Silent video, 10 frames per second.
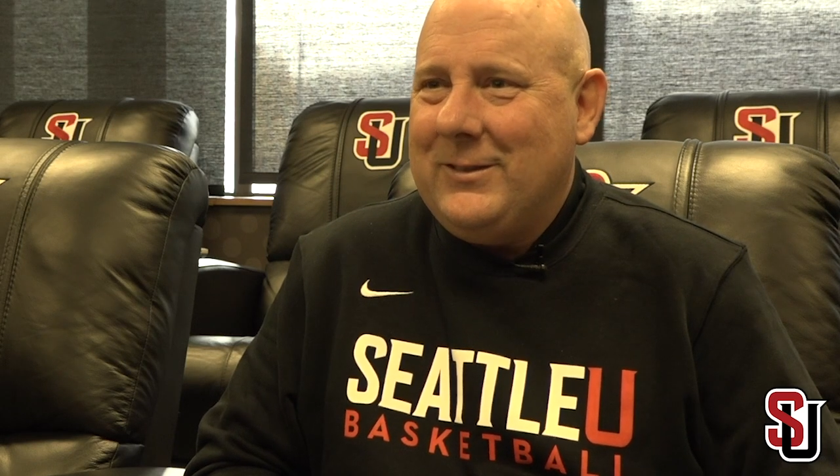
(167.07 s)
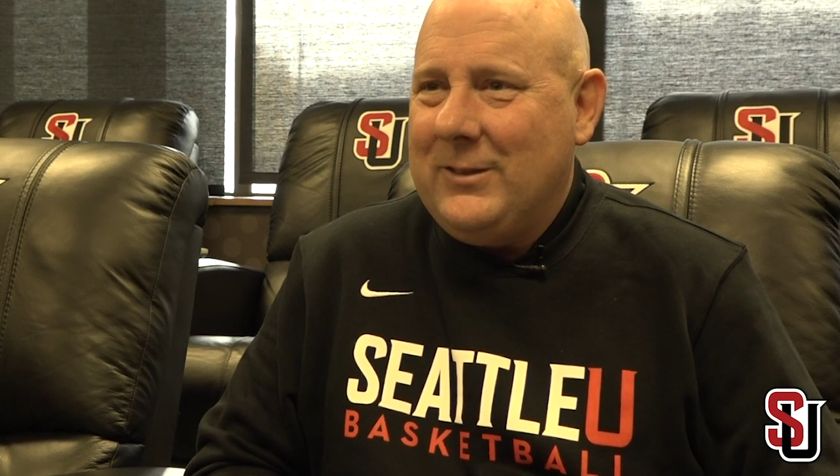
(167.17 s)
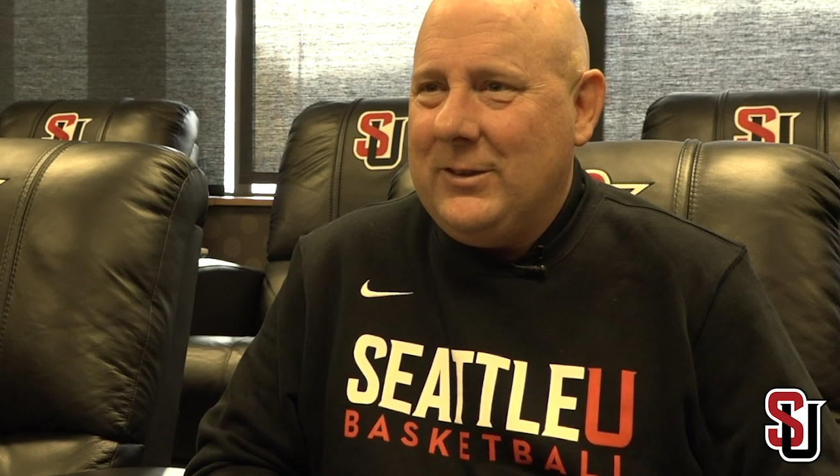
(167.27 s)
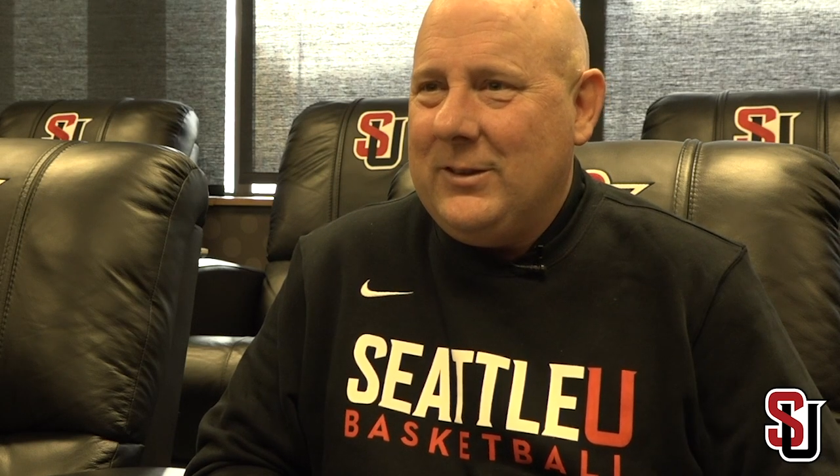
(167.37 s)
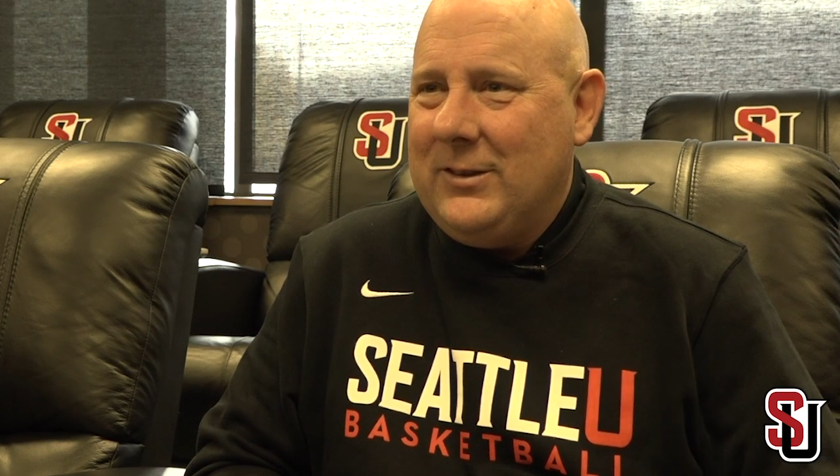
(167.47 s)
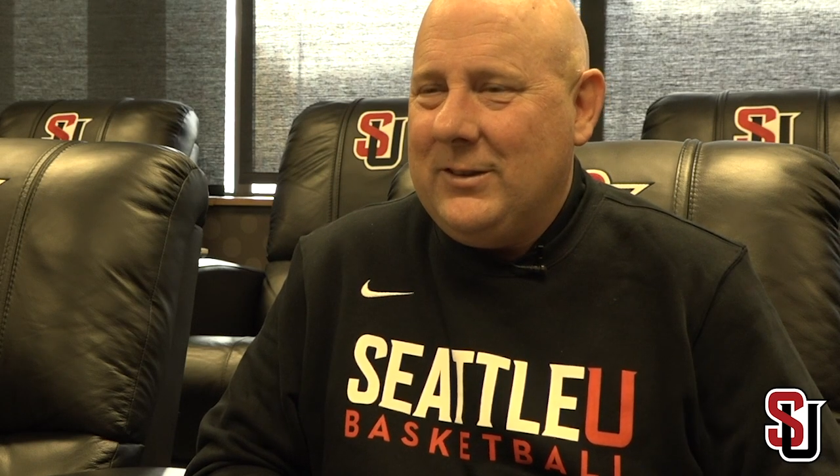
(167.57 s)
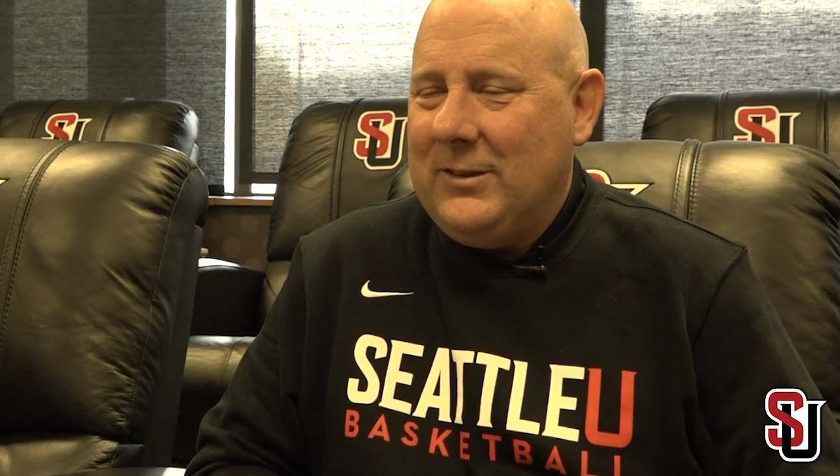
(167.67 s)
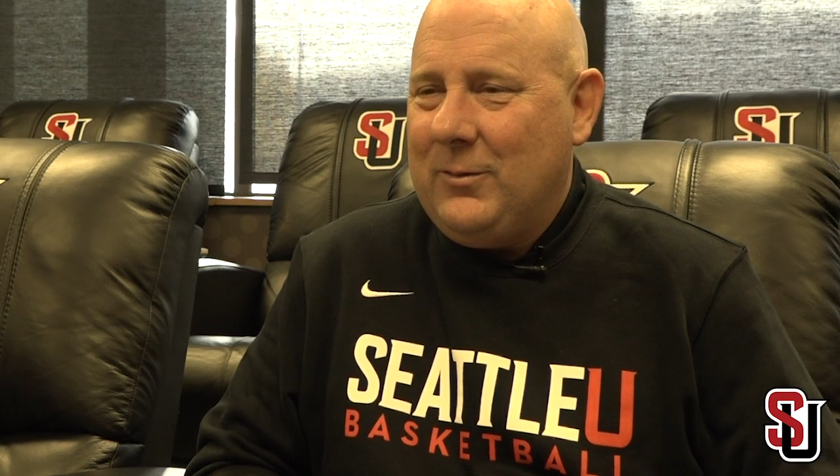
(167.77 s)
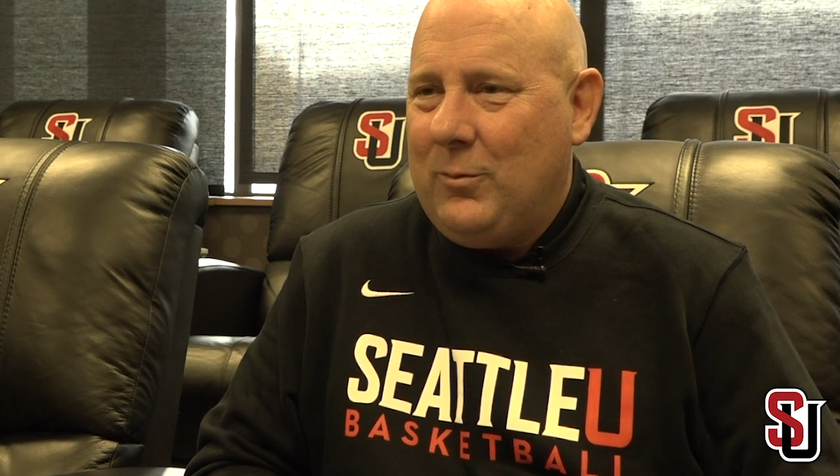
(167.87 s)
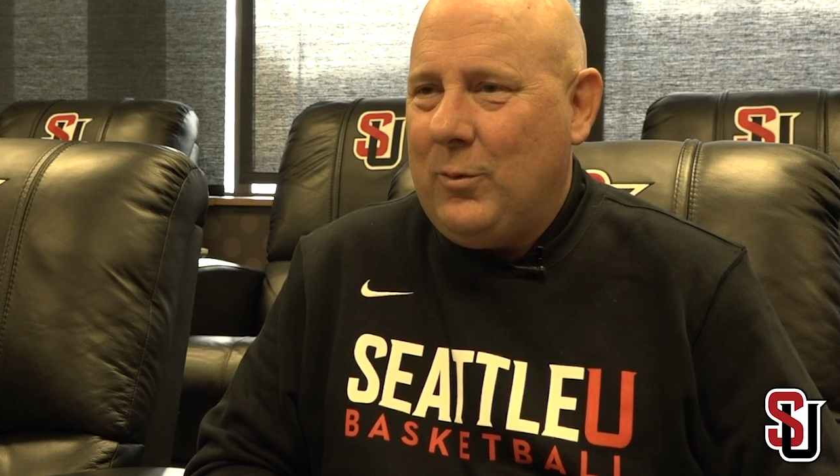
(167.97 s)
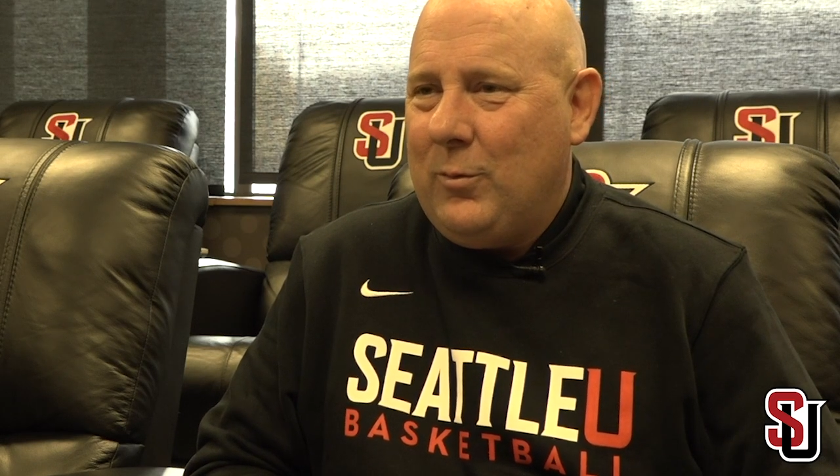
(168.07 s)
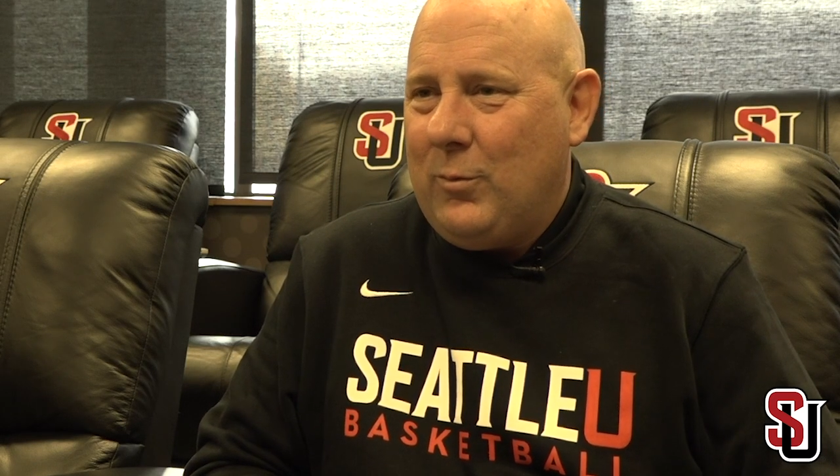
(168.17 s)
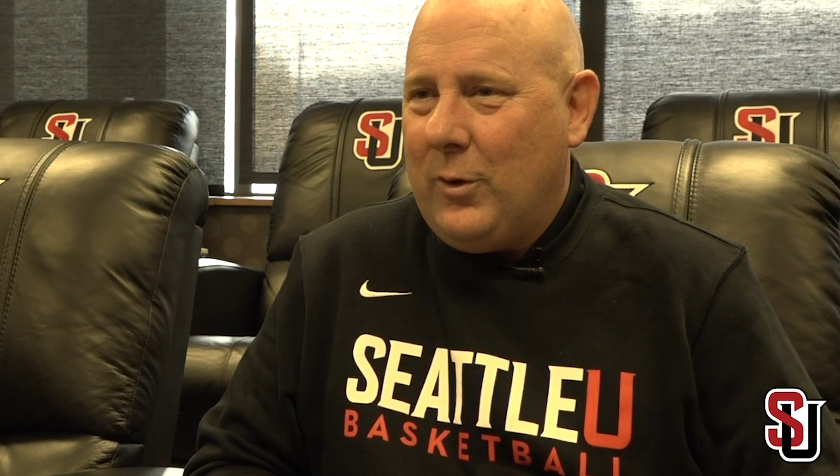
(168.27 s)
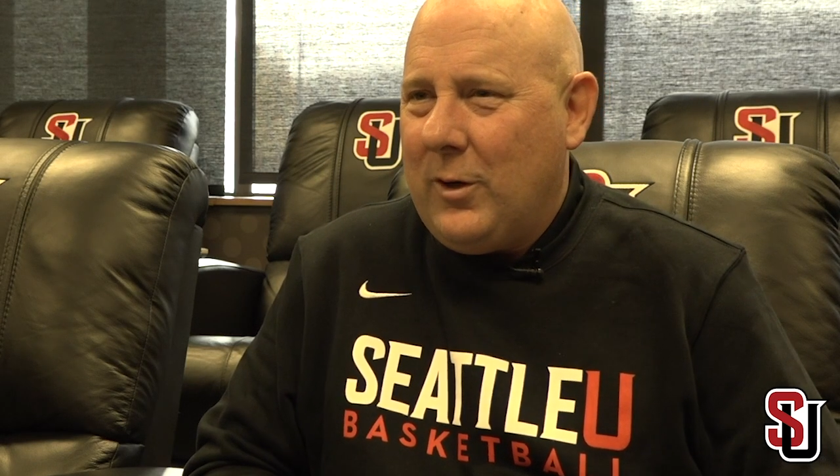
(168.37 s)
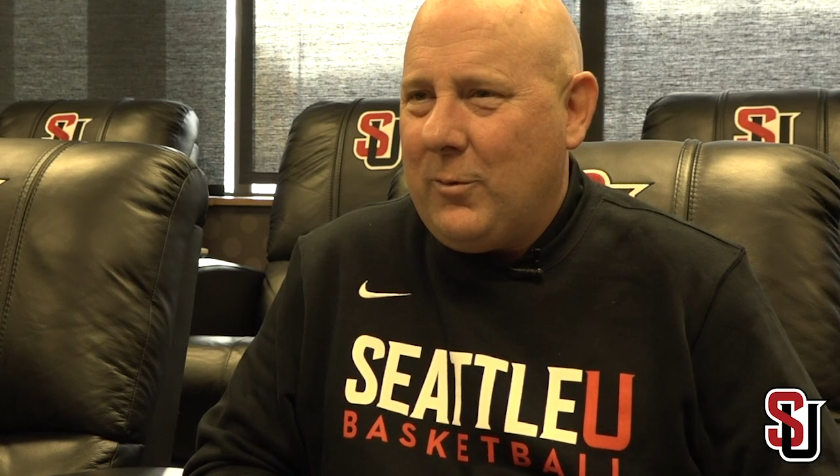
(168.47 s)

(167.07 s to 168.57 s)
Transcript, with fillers: It, it, we're, we're, not